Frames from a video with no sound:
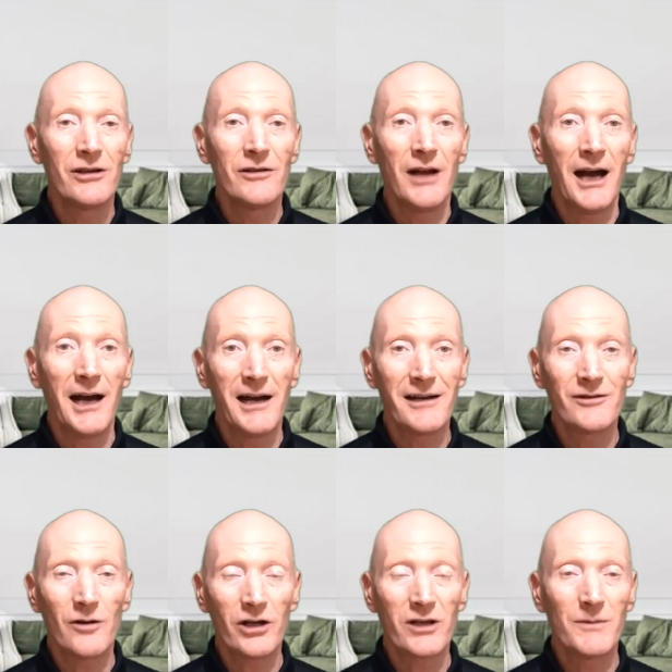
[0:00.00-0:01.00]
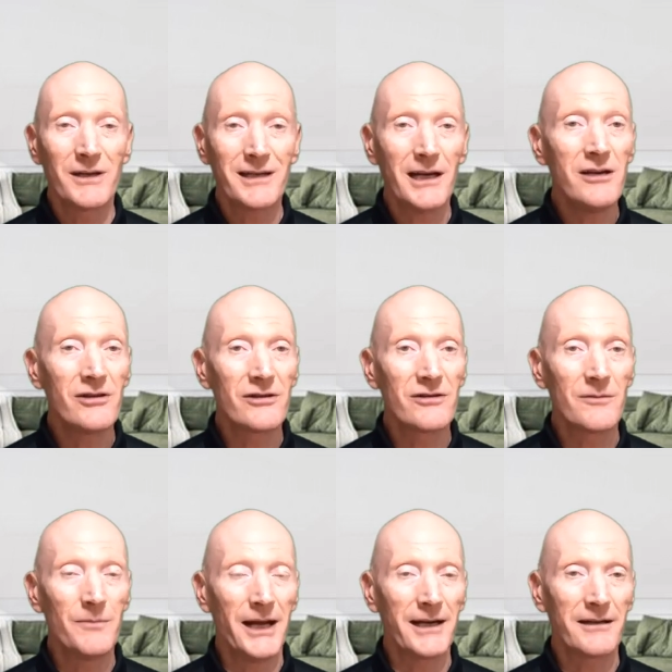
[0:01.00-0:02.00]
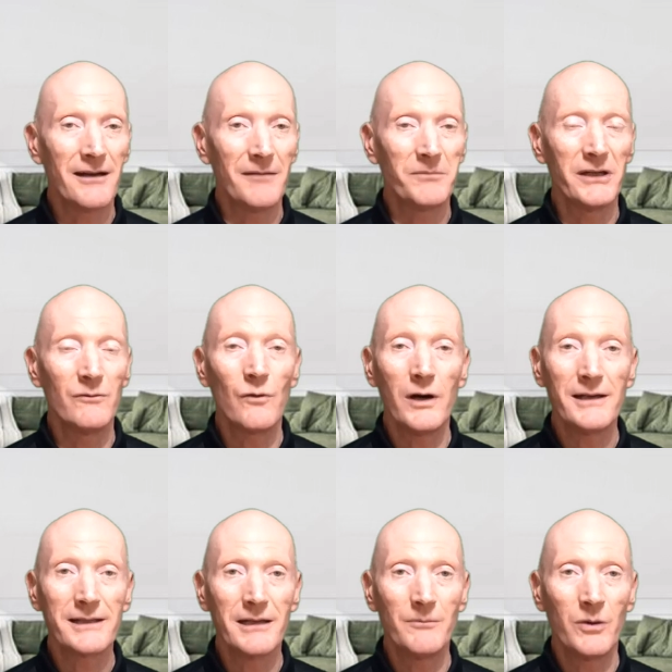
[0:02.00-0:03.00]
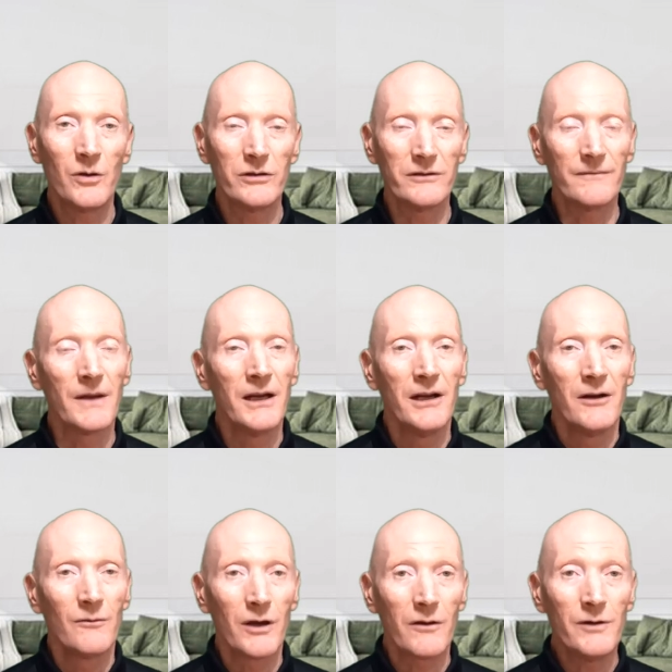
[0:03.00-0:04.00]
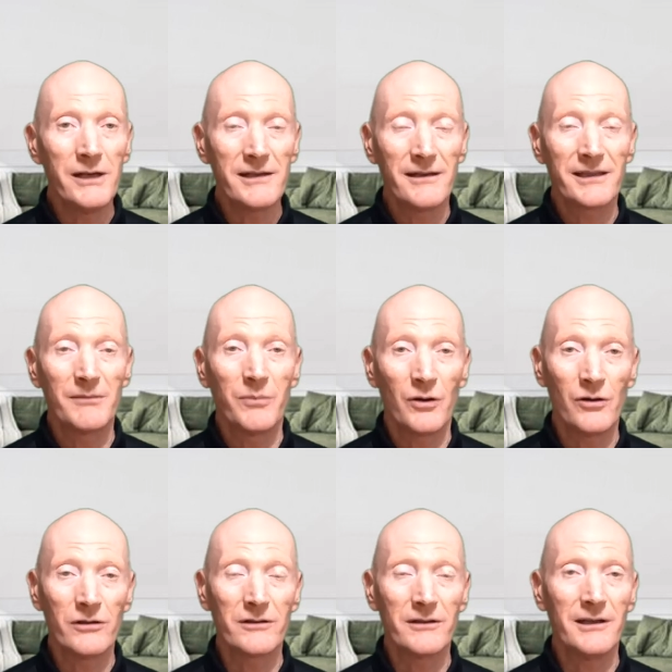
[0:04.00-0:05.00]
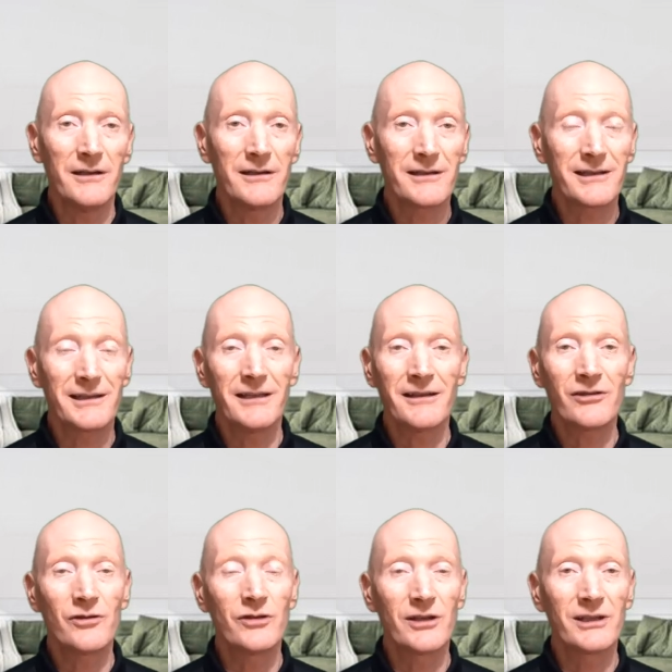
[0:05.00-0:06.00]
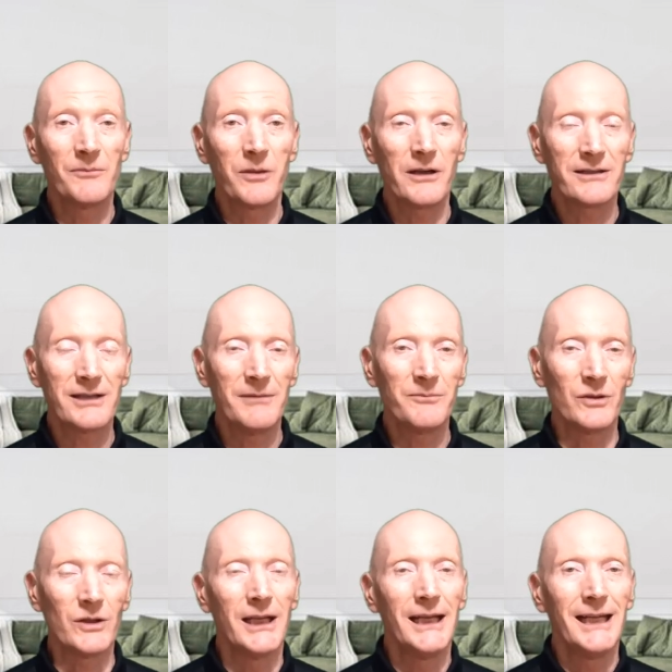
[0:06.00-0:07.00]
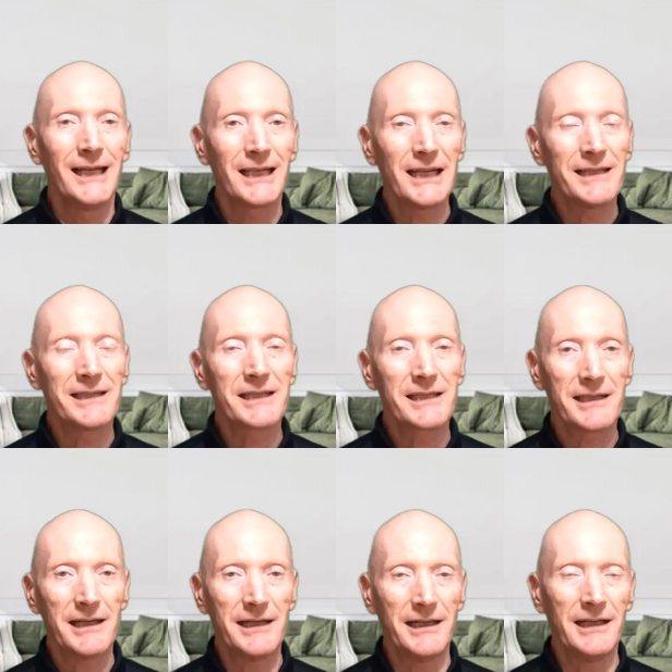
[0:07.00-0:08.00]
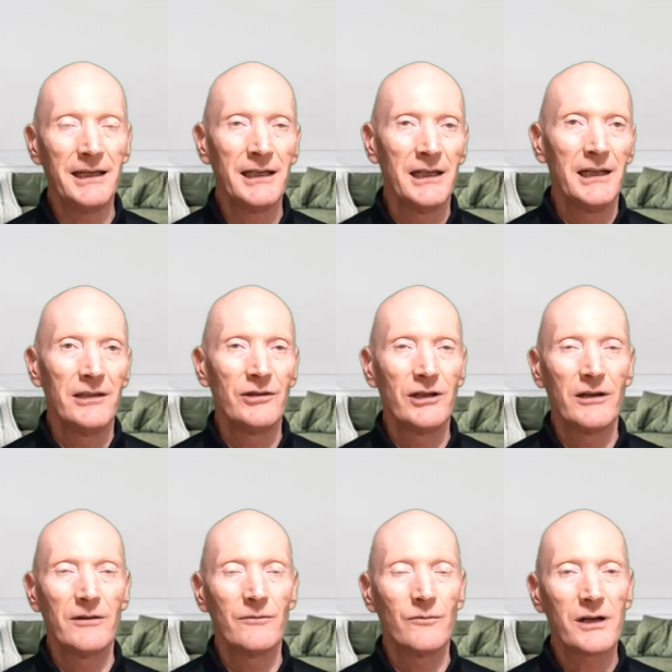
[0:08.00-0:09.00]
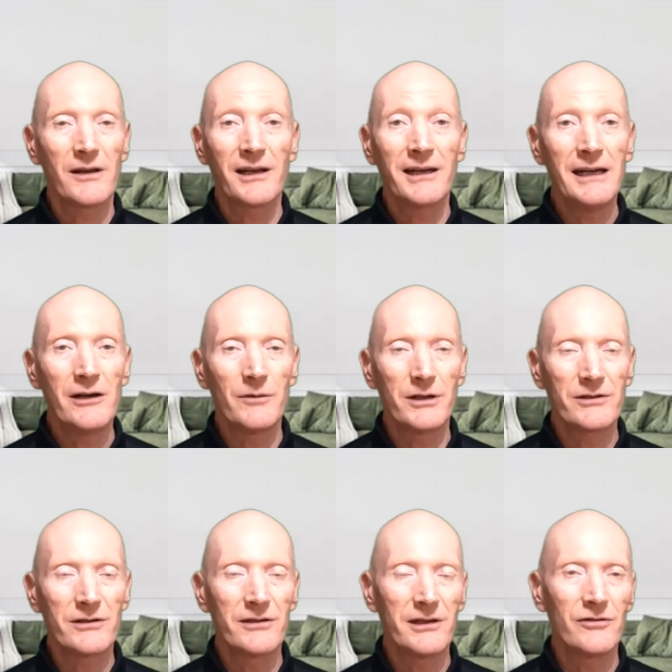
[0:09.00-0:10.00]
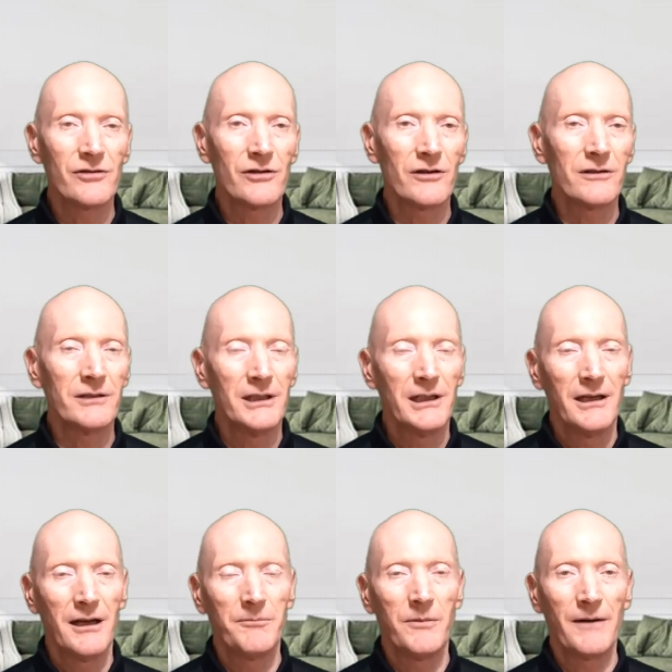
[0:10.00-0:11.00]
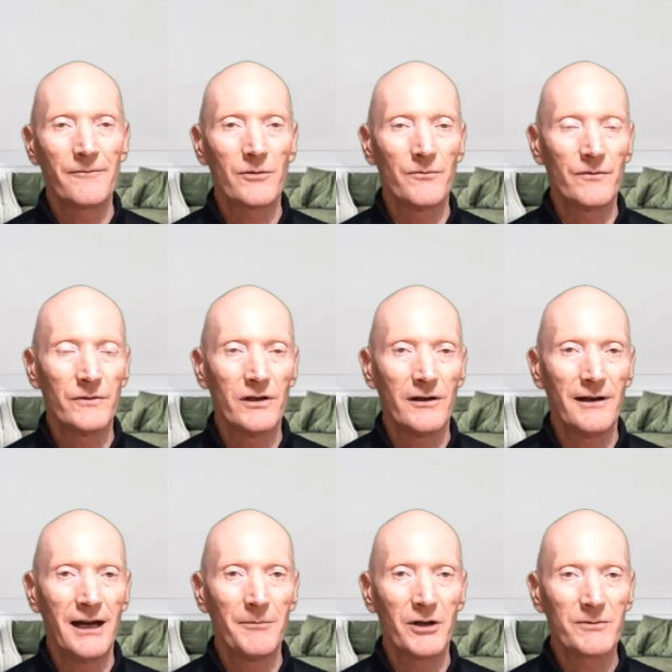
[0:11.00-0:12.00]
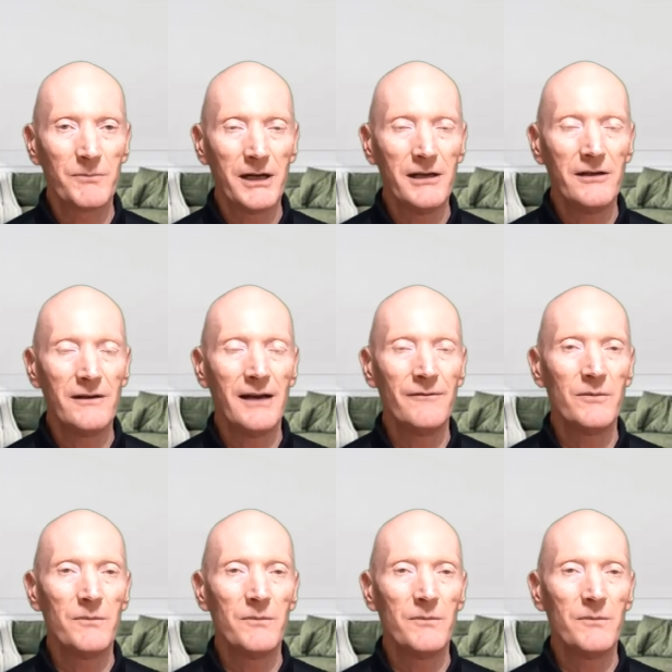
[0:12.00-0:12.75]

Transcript: hard documentation to back it up. And why is that important? Well, the reason it's important is, let's use a simple example. Let's say, one of the key questions is, how much money have you